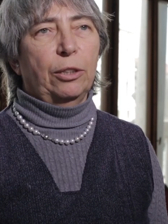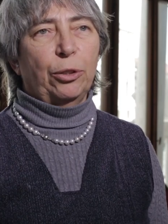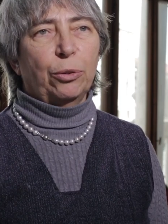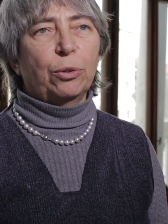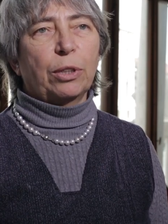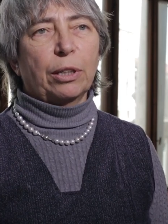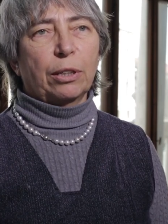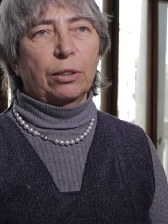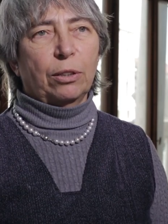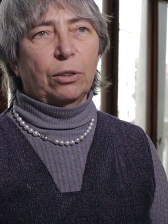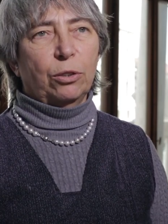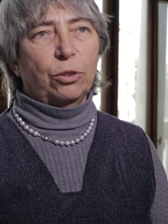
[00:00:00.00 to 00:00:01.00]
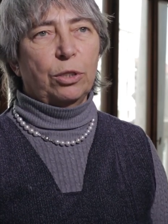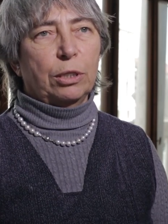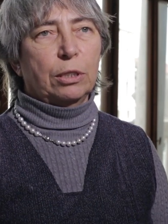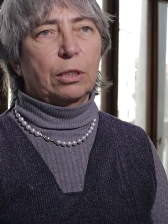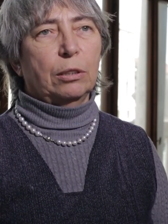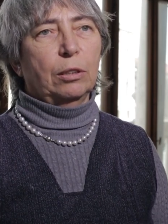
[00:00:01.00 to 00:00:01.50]
the new
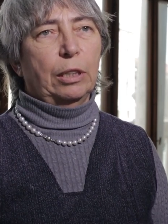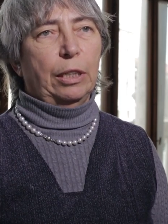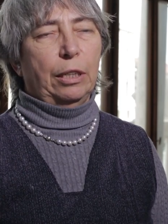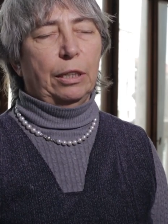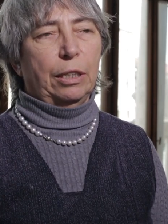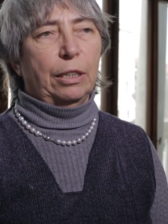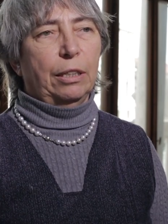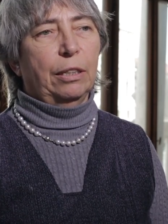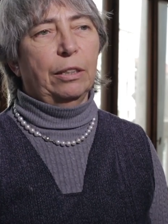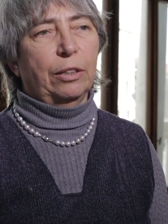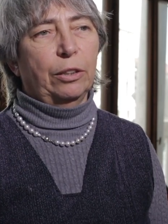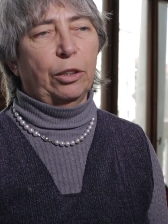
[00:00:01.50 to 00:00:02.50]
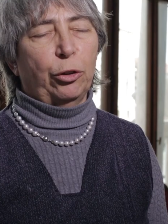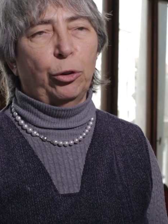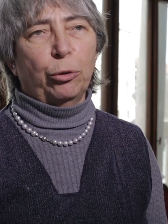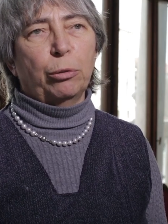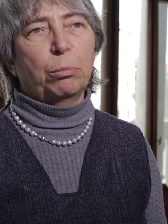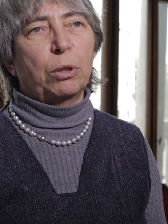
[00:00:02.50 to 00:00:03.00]
technologies in
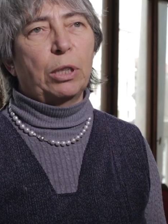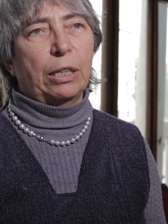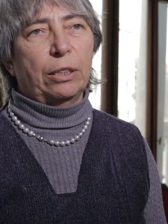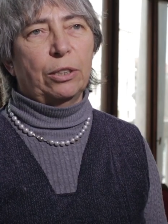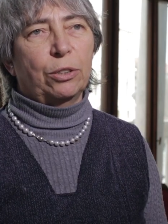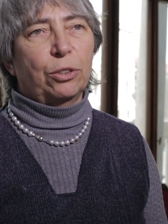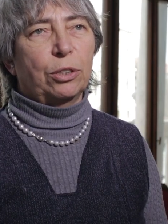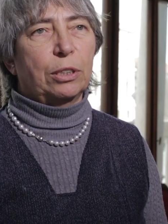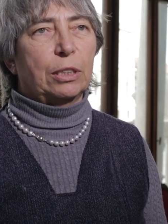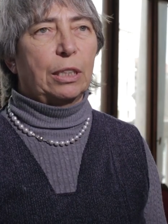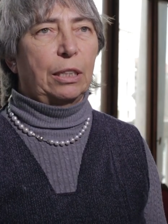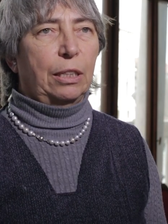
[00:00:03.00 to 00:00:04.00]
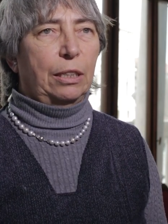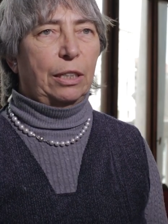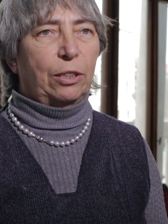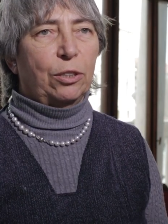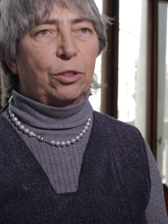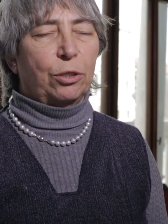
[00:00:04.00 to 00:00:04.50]
renewable energies and
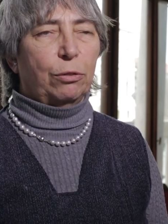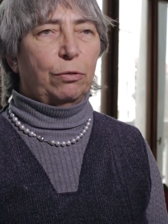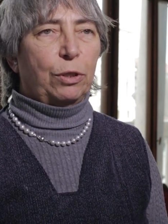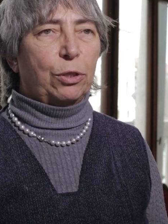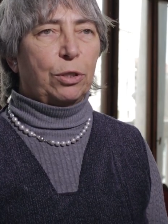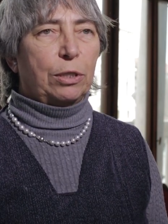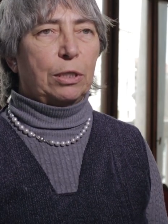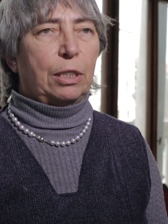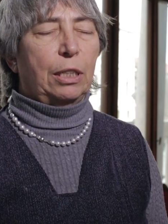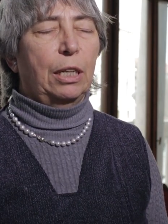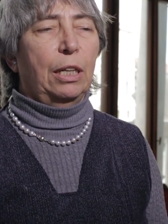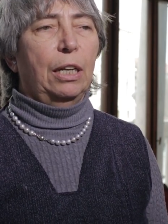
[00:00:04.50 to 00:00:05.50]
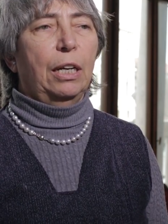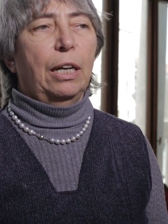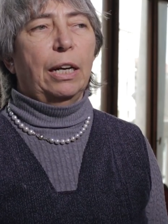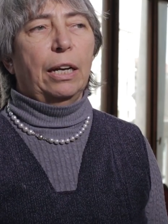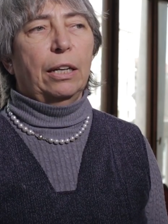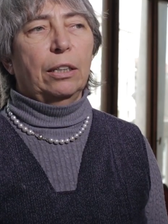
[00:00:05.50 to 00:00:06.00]
energy efficiency,
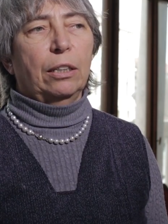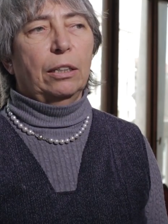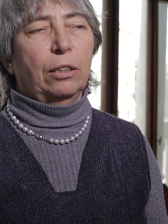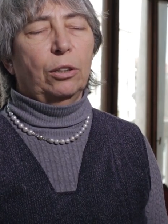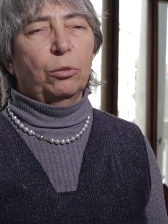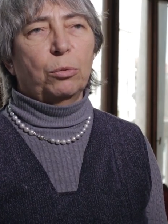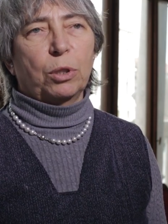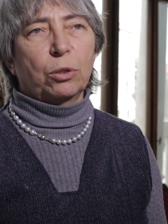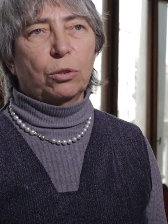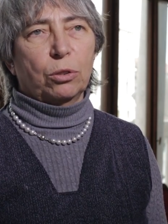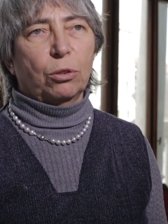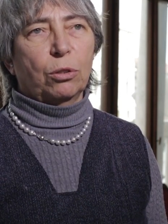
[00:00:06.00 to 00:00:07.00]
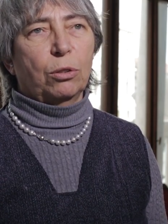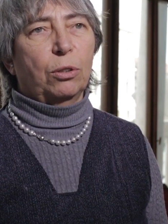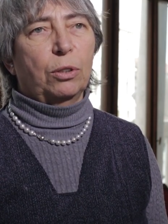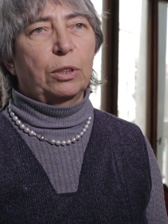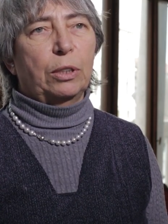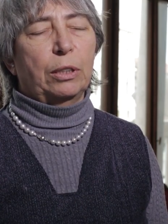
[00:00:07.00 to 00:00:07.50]
and in what's so
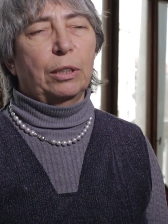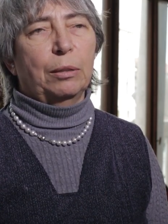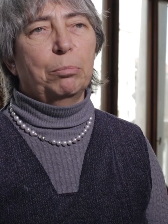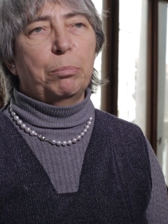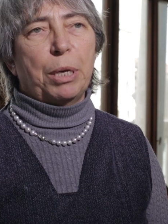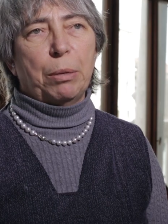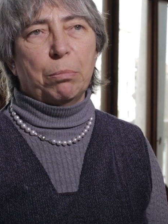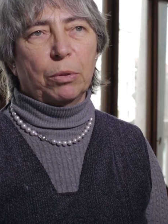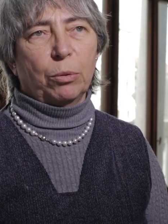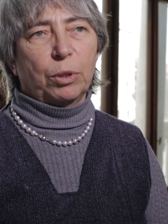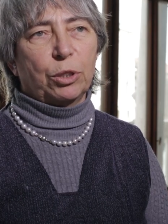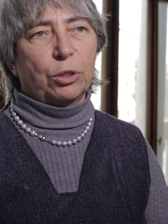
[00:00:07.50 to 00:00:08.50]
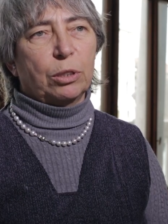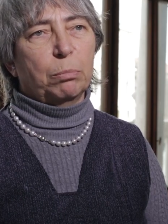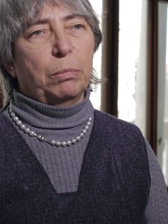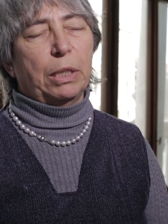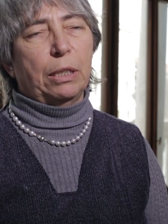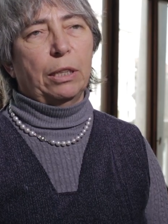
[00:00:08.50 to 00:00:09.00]
called BIM, which is
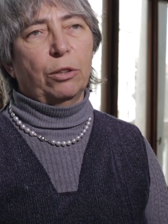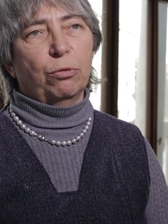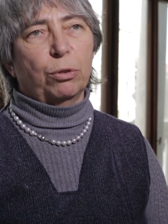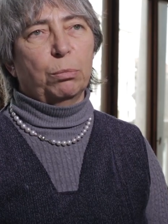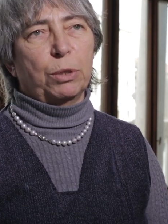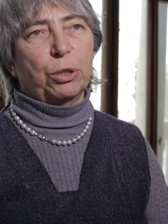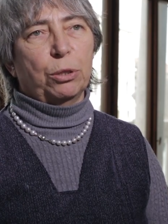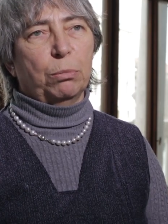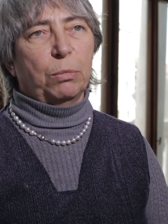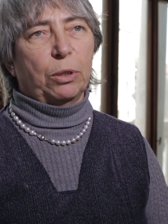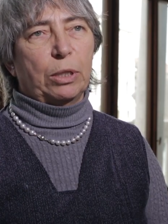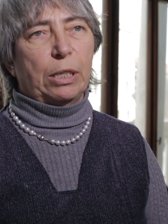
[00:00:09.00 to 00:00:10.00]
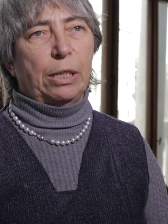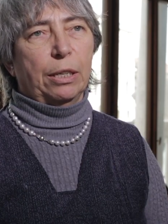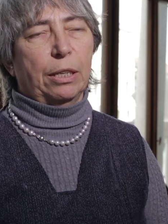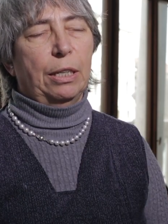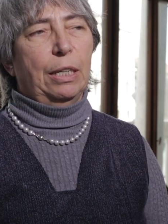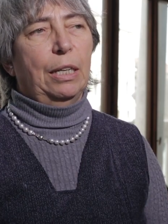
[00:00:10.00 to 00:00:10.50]
building information
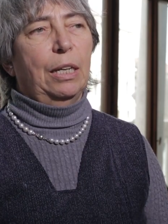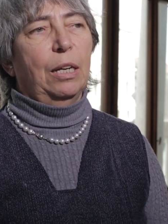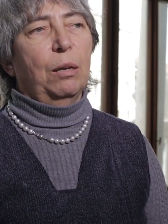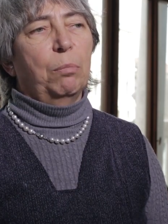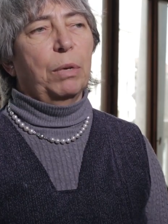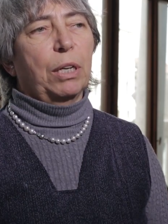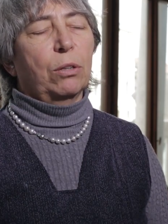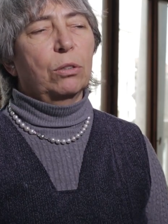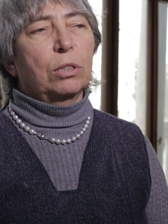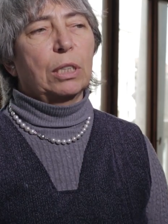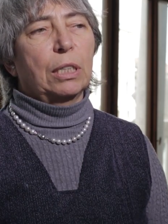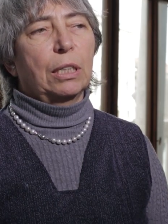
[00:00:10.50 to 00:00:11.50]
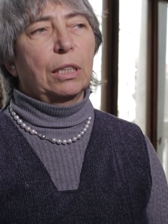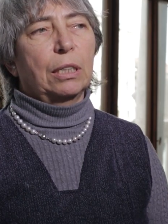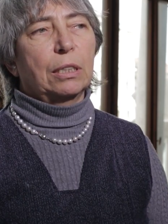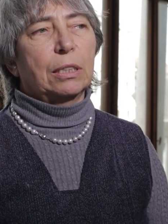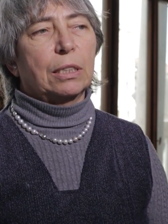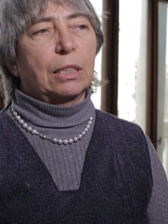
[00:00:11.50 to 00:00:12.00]
modeling, because
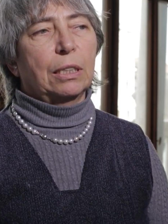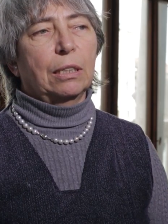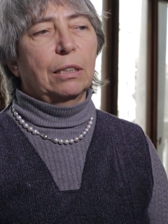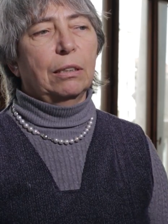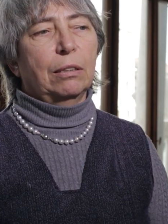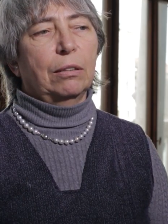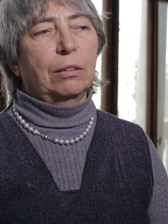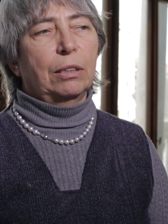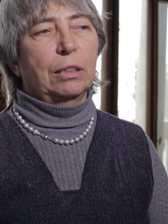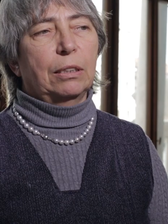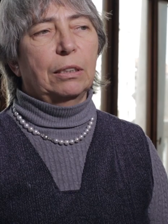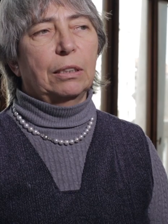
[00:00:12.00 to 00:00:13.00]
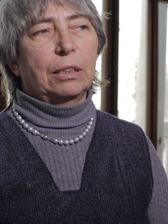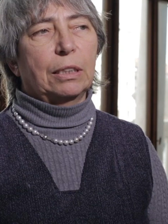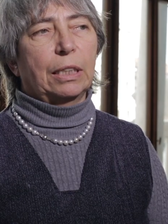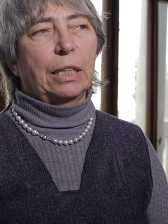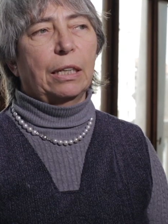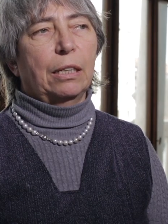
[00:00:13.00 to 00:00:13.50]
it's
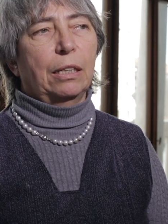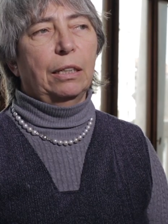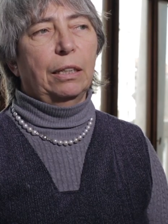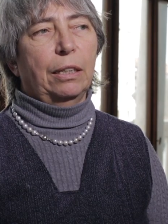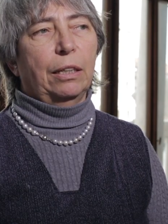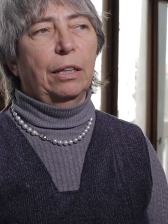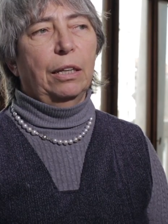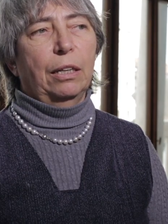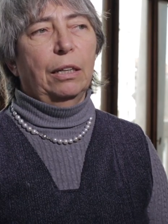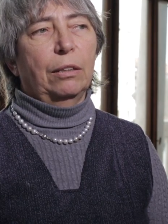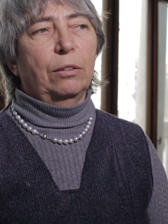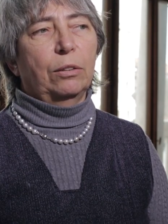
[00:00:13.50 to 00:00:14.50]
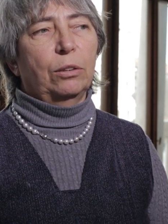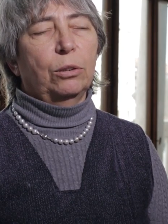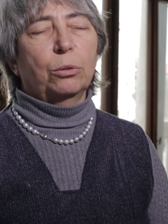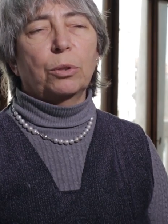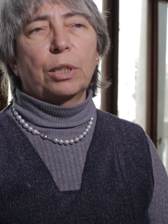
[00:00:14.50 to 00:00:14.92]
the really new